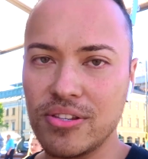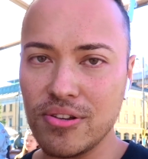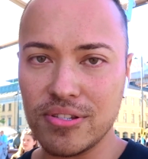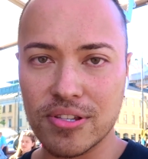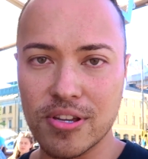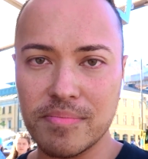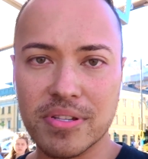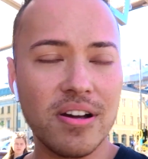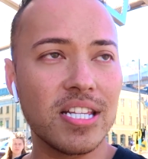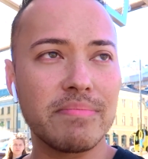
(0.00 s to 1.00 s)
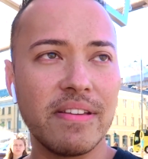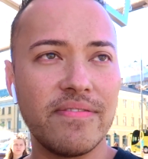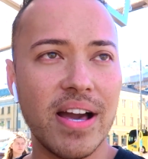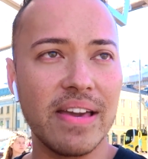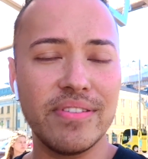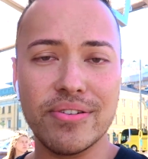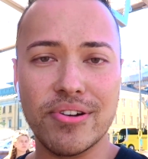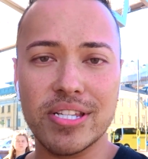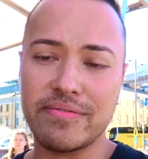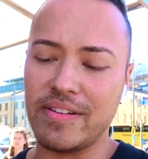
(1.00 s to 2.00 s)
2 scoops cost me
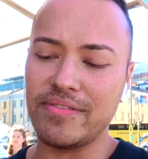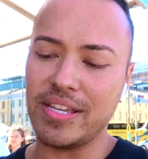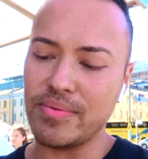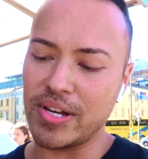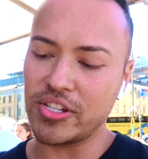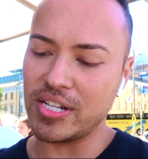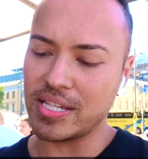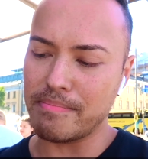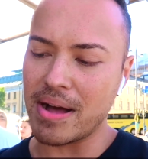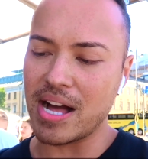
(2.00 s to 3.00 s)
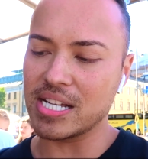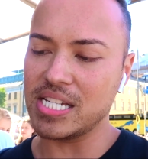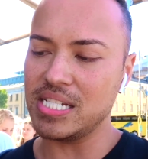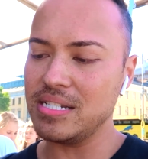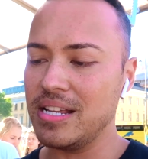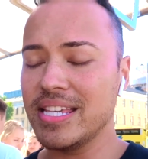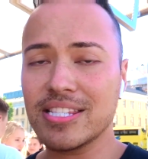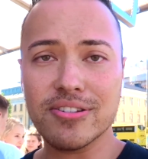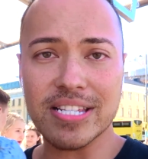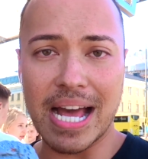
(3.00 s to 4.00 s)
€5.50, which is a bargain. This
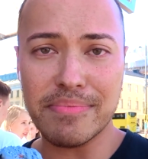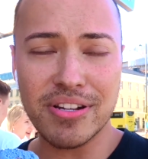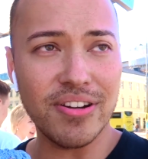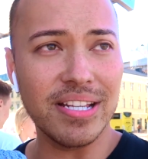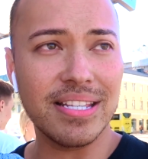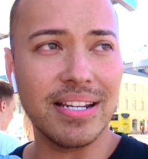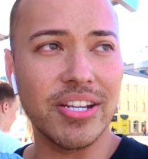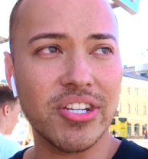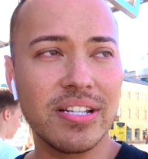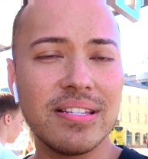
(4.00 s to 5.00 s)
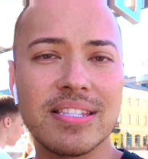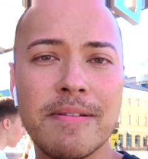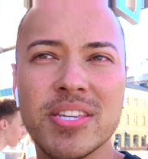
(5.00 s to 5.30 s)
looks absolutely delicious.